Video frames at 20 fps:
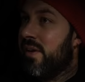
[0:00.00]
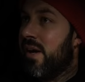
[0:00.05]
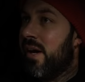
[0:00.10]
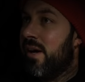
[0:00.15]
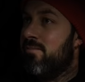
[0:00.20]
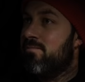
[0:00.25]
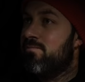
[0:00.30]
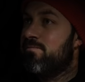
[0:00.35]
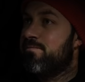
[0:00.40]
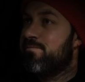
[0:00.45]

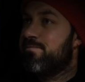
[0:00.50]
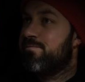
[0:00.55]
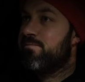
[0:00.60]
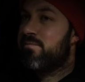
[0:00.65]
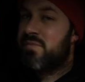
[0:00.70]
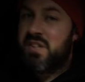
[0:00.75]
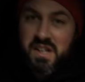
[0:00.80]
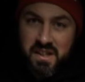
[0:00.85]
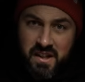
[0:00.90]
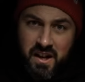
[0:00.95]
Um,
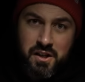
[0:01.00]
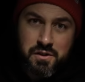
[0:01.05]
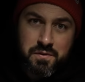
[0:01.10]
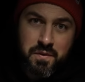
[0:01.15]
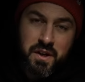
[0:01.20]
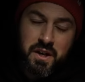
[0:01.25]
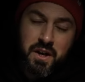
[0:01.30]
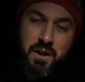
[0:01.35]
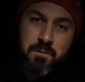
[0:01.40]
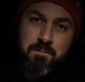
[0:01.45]
see you in the next
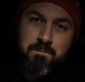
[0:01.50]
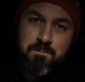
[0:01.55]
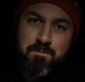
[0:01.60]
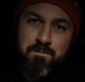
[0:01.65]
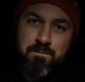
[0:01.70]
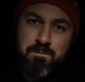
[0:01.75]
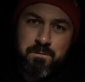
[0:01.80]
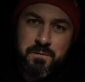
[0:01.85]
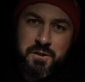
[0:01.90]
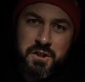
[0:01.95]
video.
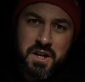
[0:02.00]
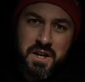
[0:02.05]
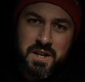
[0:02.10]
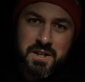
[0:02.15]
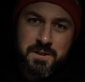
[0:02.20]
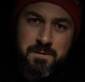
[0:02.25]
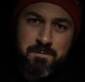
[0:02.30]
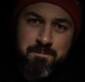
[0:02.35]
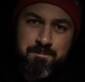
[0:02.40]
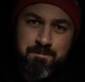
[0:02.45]

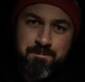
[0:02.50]
Cheers.